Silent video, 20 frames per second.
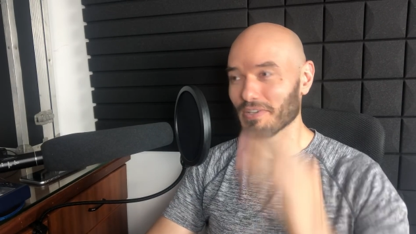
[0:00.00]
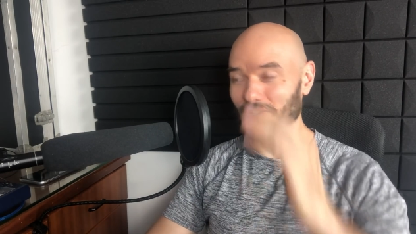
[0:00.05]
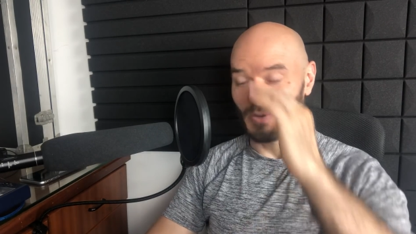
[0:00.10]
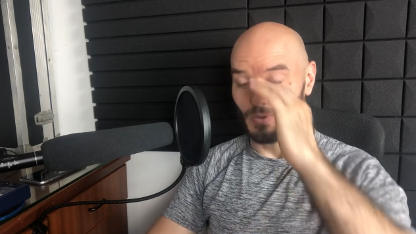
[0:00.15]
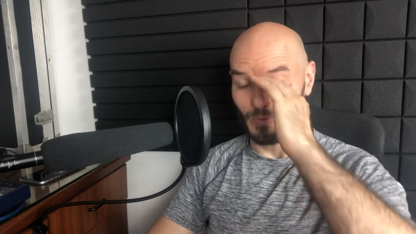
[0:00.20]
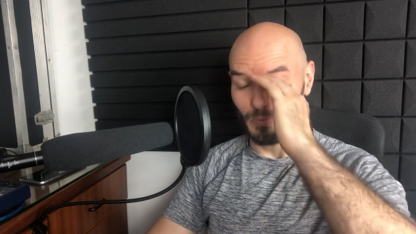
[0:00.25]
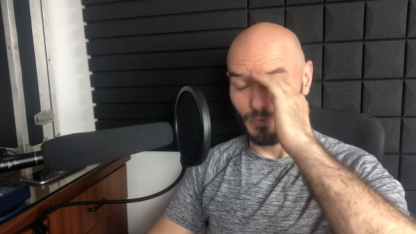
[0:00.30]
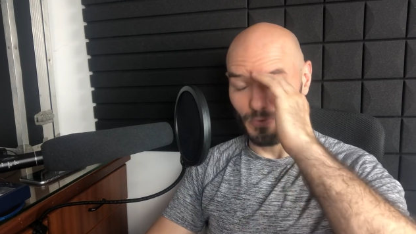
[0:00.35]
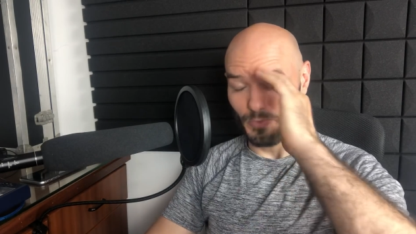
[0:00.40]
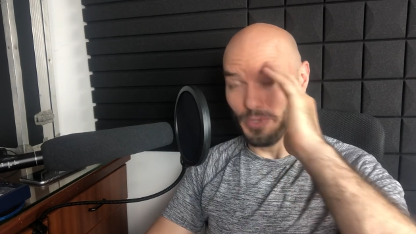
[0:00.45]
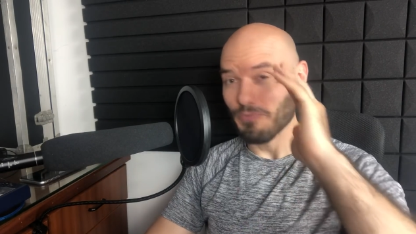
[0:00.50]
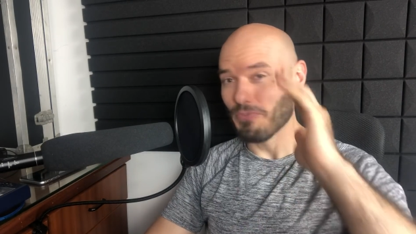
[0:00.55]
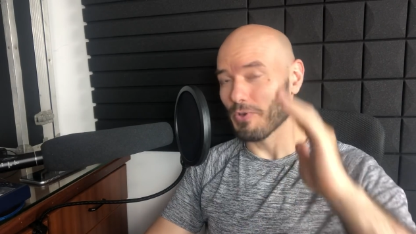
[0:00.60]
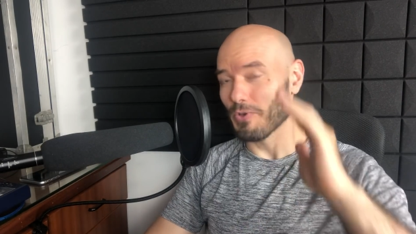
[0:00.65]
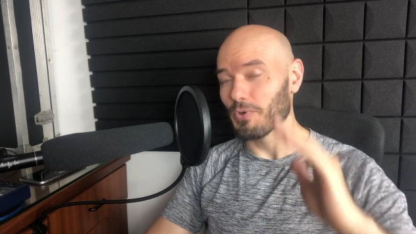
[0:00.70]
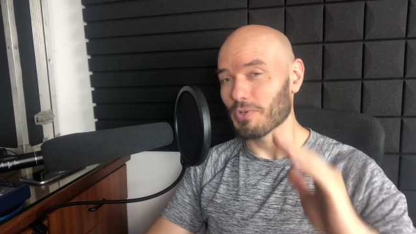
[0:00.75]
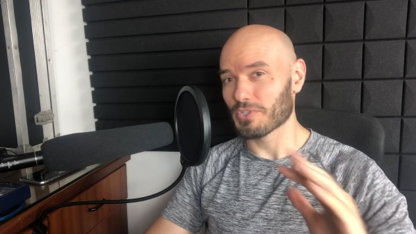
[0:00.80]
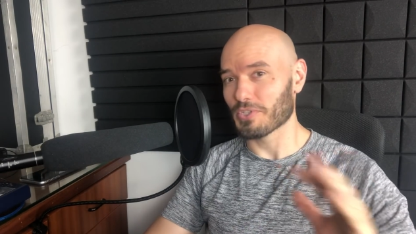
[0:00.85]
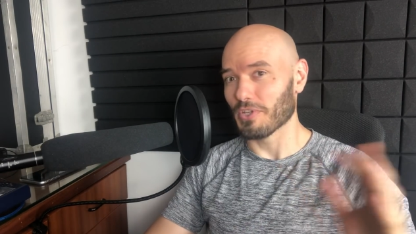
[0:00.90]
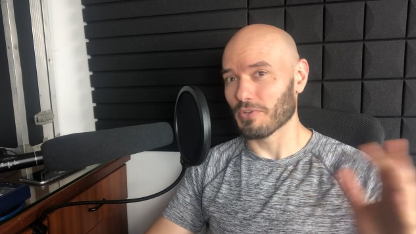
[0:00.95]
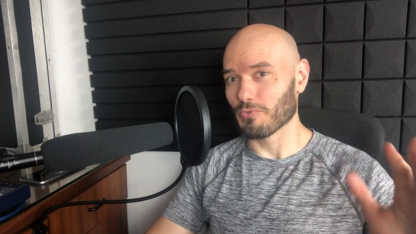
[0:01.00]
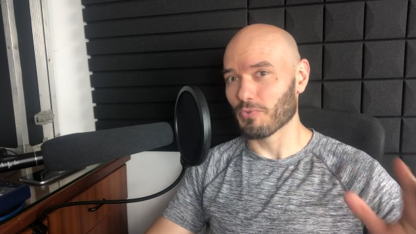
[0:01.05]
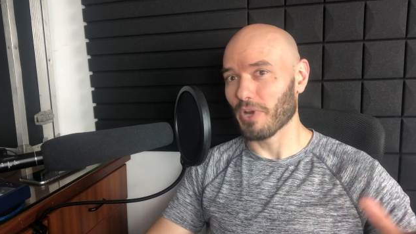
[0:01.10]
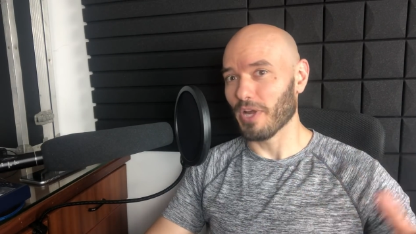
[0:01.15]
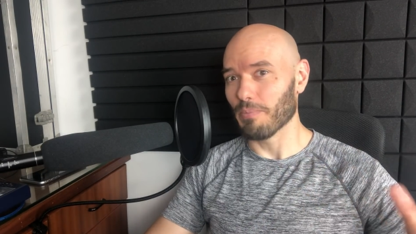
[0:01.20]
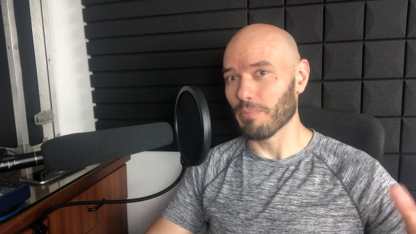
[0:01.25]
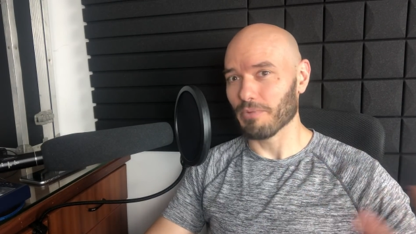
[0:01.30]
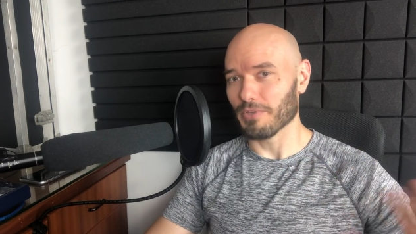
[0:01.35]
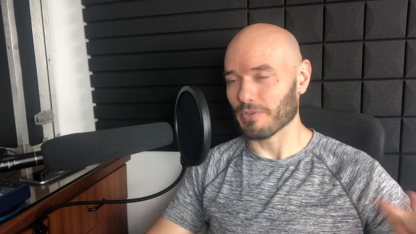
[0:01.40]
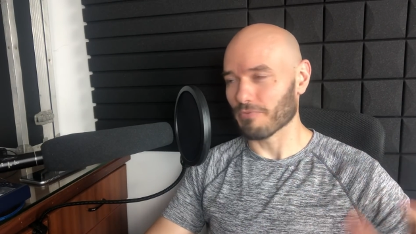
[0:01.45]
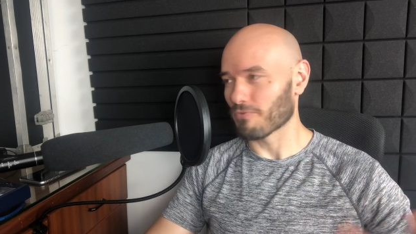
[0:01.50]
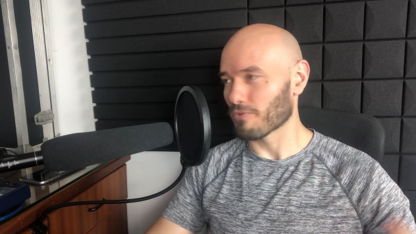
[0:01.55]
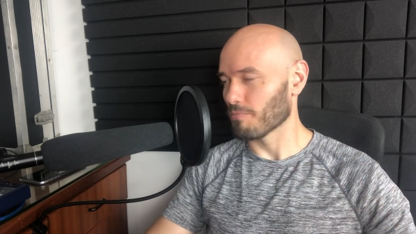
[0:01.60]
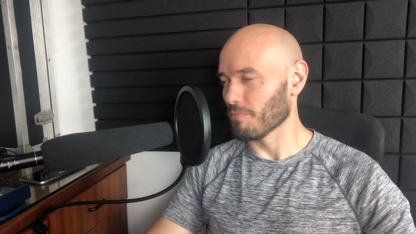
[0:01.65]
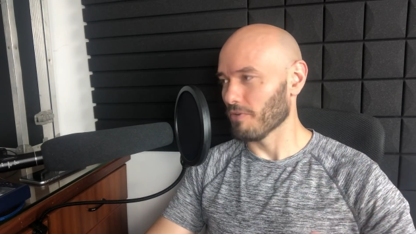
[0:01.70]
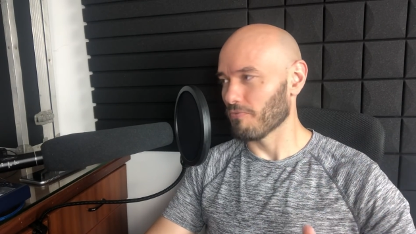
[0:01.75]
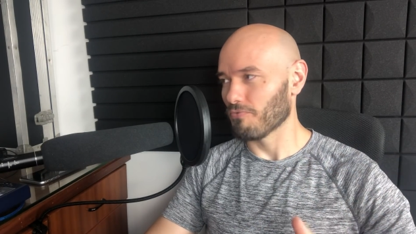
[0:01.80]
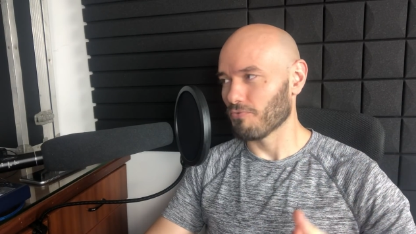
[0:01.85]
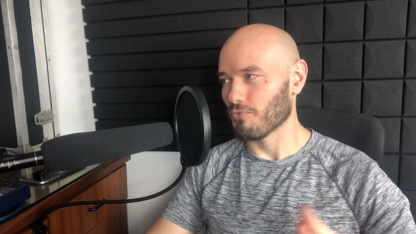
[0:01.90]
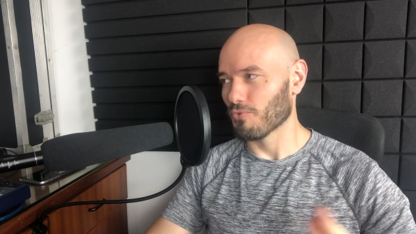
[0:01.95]
we focused on grappling for
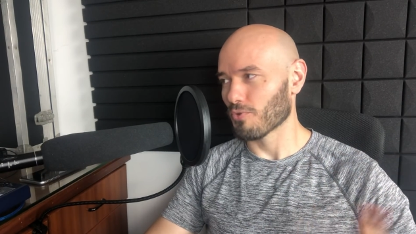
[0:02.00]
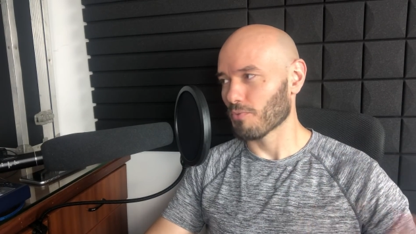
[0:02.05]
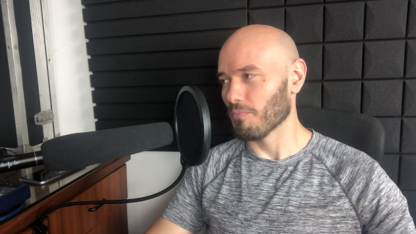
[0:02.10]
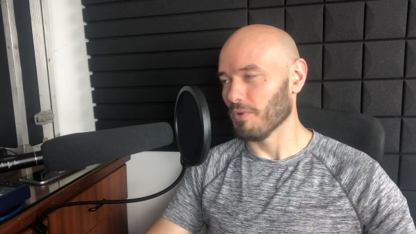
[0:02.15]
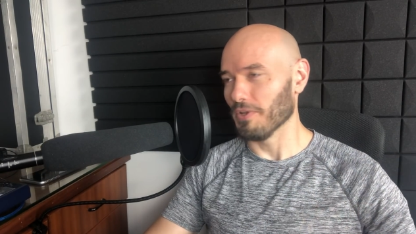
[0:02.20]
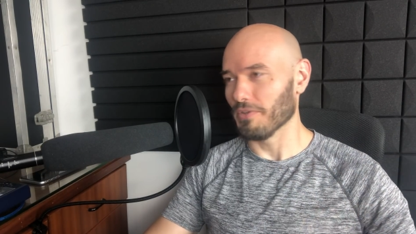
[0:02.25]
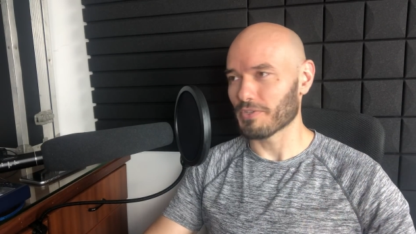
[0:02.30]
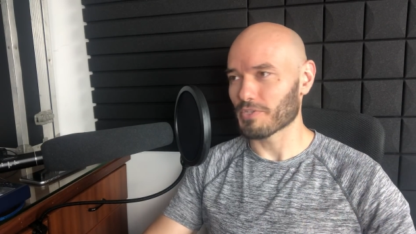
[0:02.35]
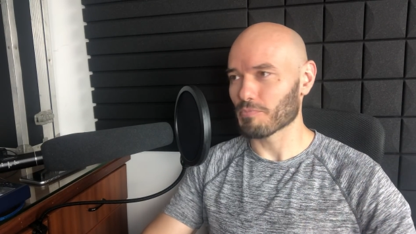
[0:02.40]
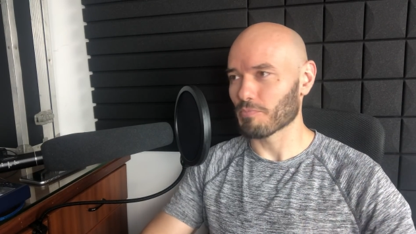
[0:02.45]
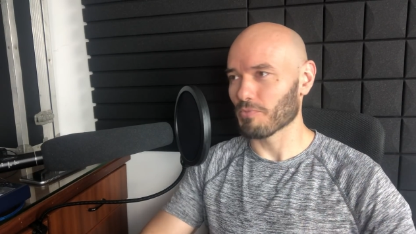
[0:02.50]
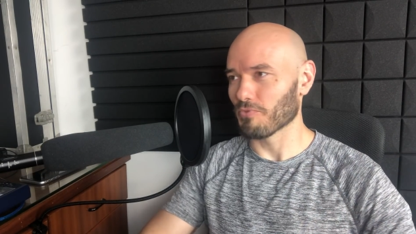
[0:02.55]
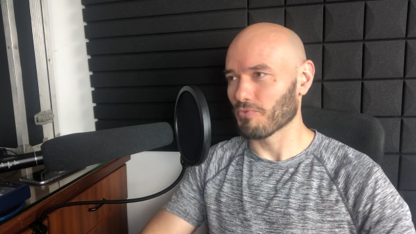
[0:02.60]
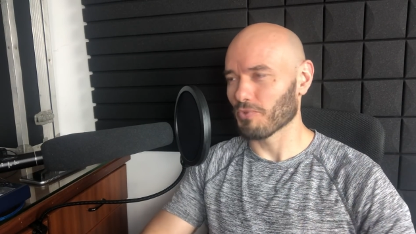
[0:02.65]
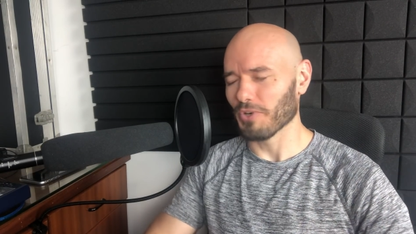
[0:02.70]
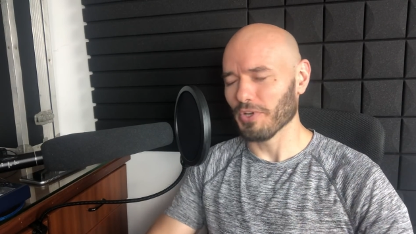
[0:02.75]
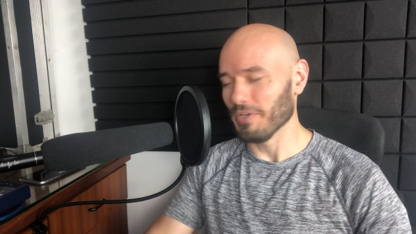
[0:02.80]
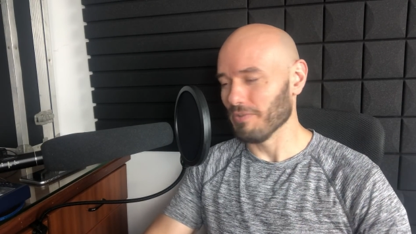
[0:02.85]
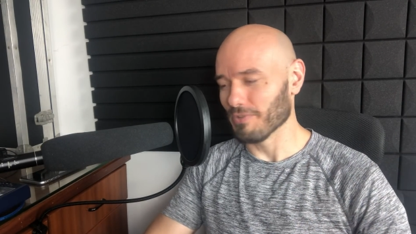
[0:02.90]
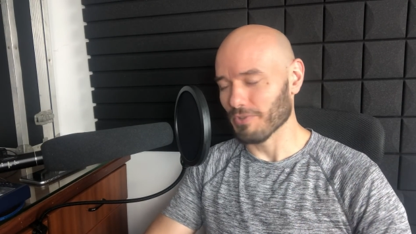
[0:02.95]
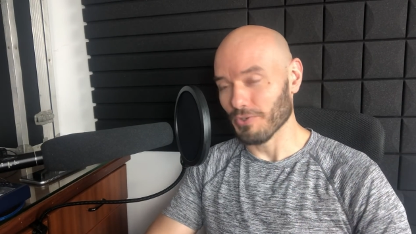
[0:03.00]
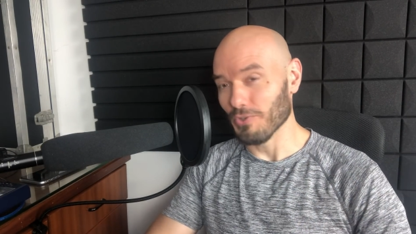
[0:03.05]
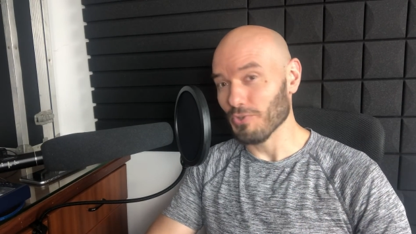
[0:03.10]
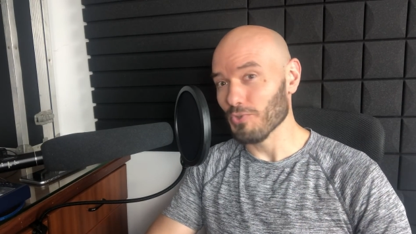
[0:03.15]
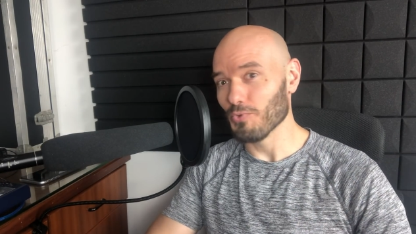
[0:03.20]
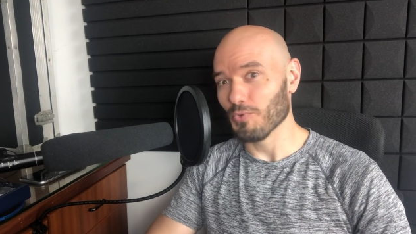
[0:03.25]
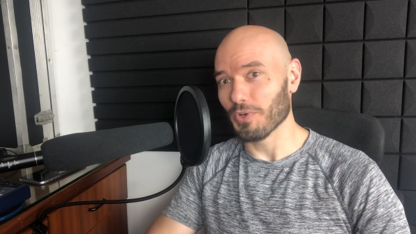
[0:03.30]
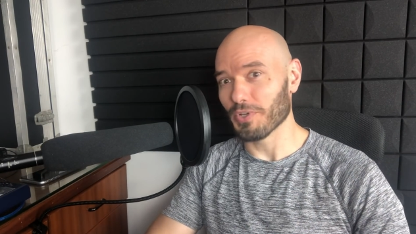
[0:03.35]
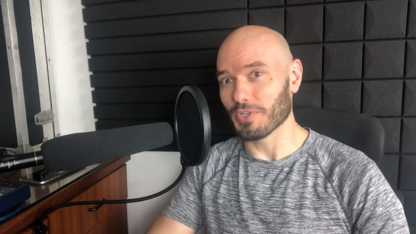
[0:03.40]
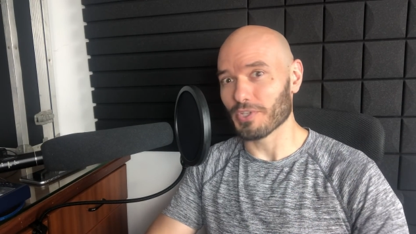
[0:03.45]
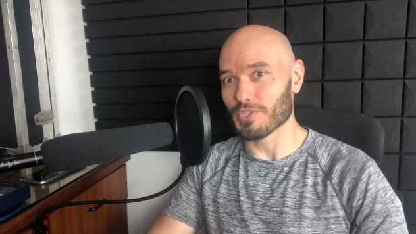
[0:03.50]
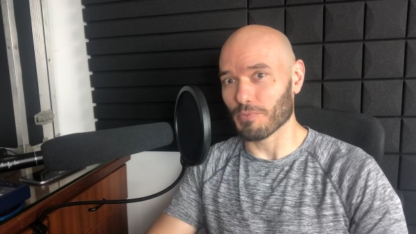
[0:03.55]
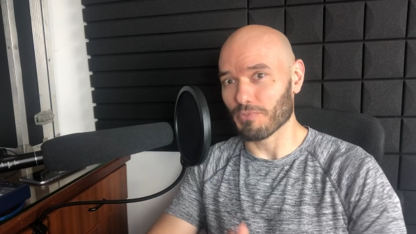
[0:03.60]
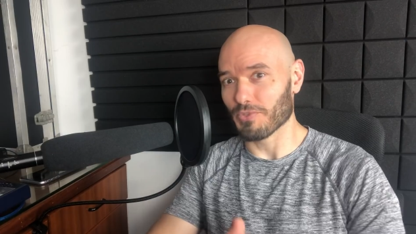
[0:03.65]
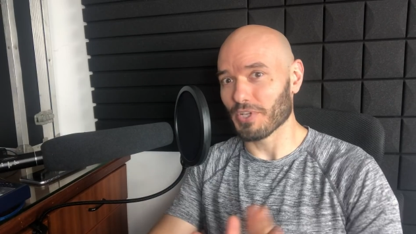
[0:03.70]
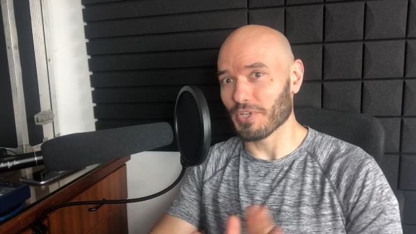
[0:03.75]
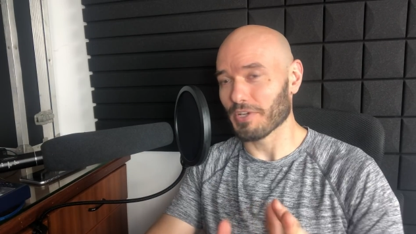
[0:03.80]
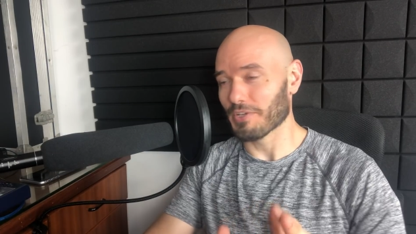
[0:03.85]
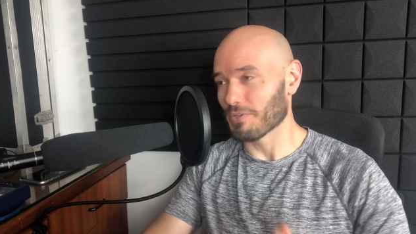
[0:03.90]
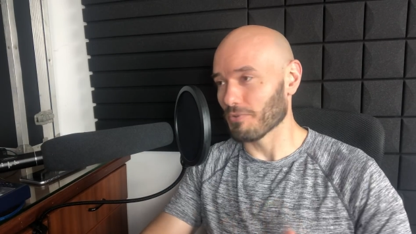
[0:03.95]
about 4 months before I even knew what his
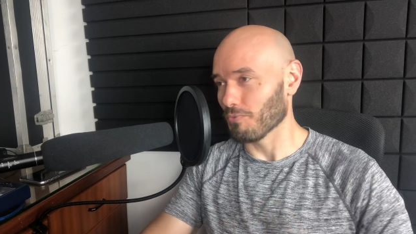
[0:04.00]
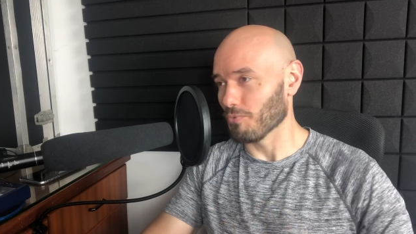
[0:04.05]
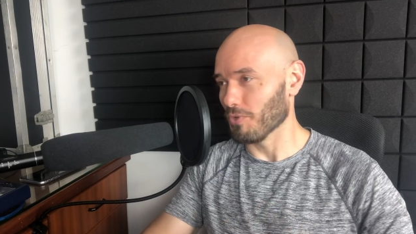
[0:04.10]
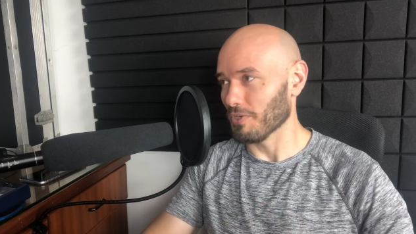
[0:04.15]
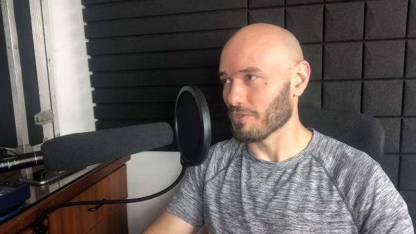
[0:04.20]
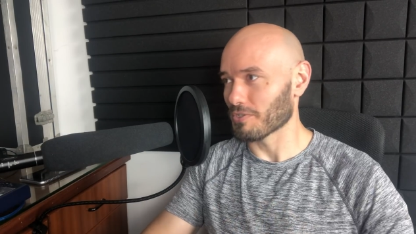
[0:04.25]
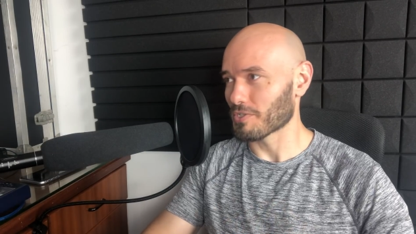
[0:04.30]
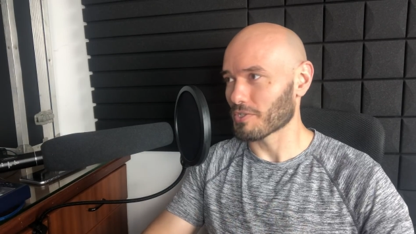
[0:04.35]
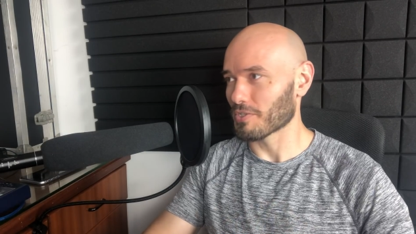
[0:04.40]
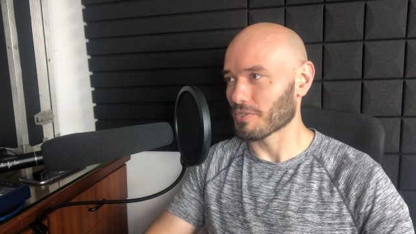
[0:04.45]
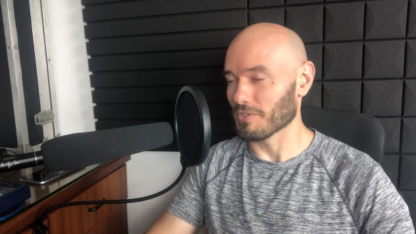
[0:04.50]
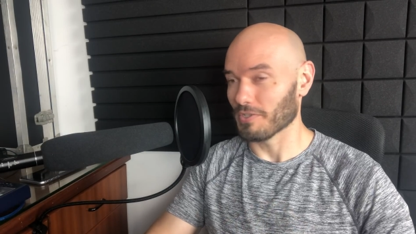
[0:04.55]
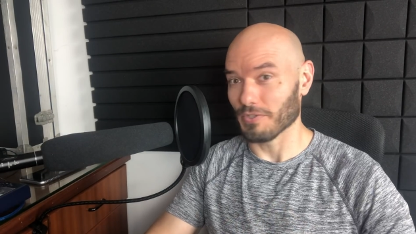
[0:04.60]
objective was.